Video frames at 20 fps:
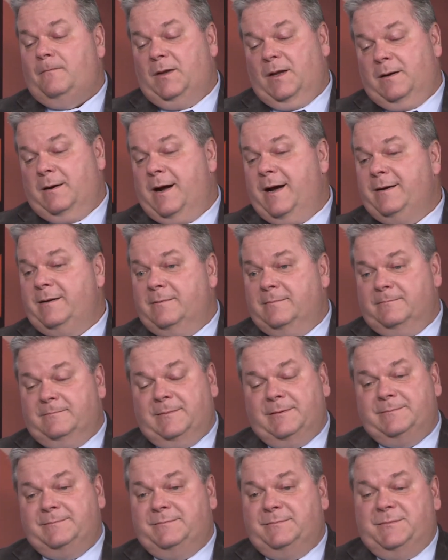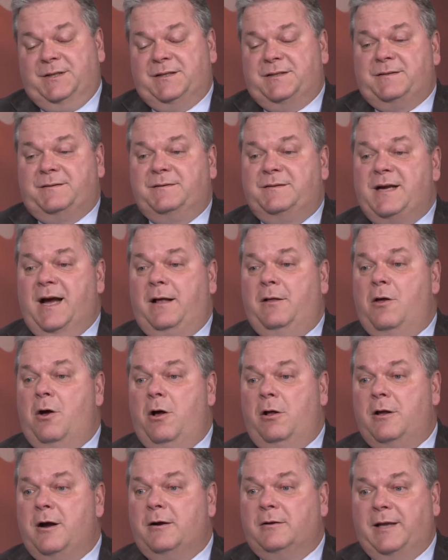And I just tell
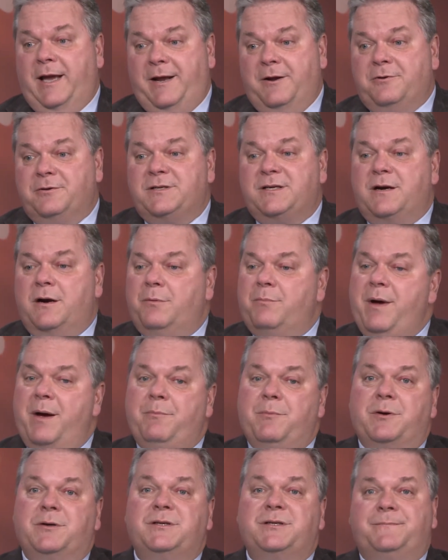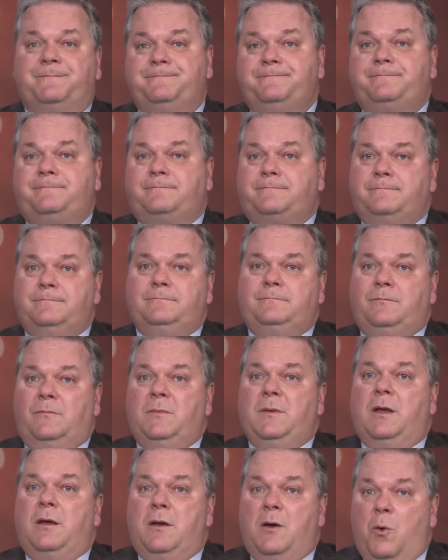all our leaders and our members,
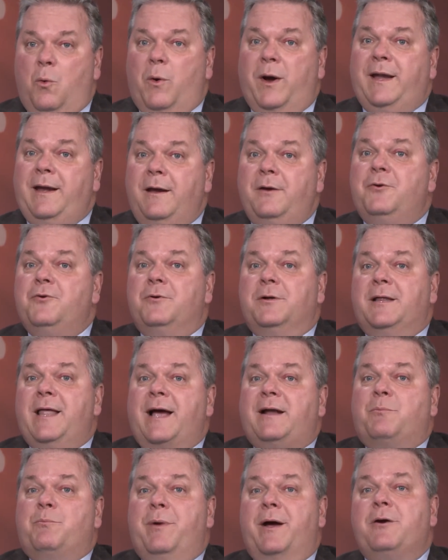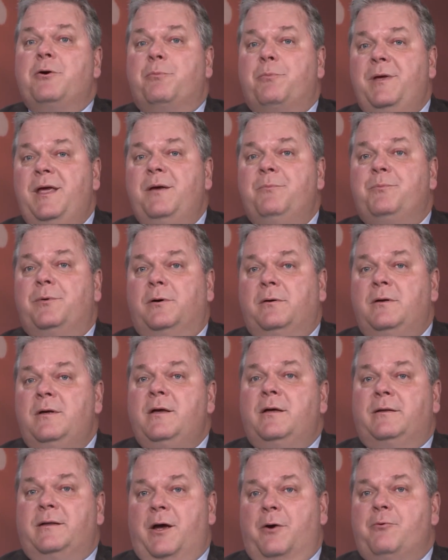we need to elect better people
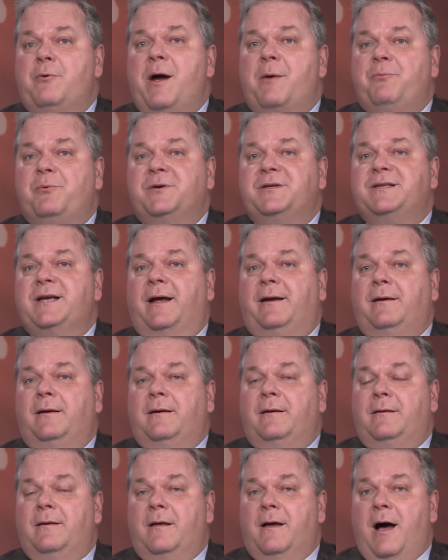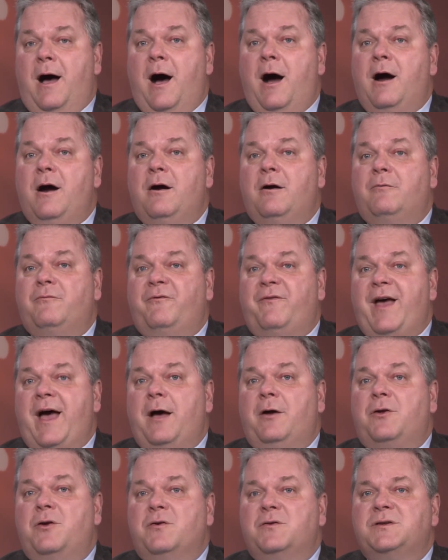that represent our
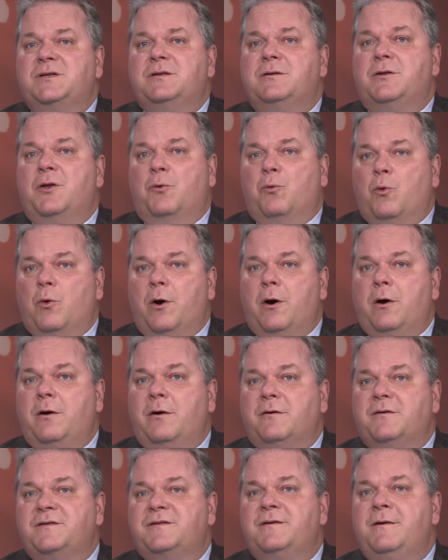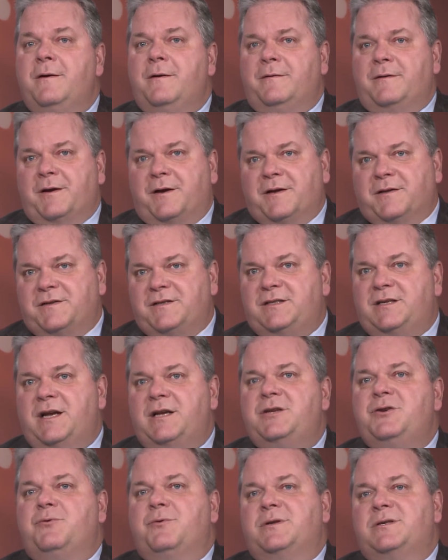values, the workers, the
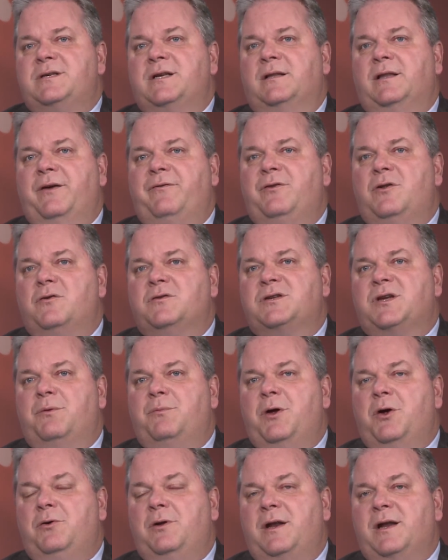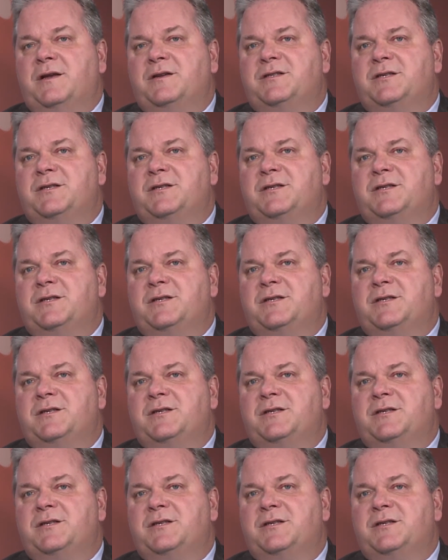constituents that live in those communities.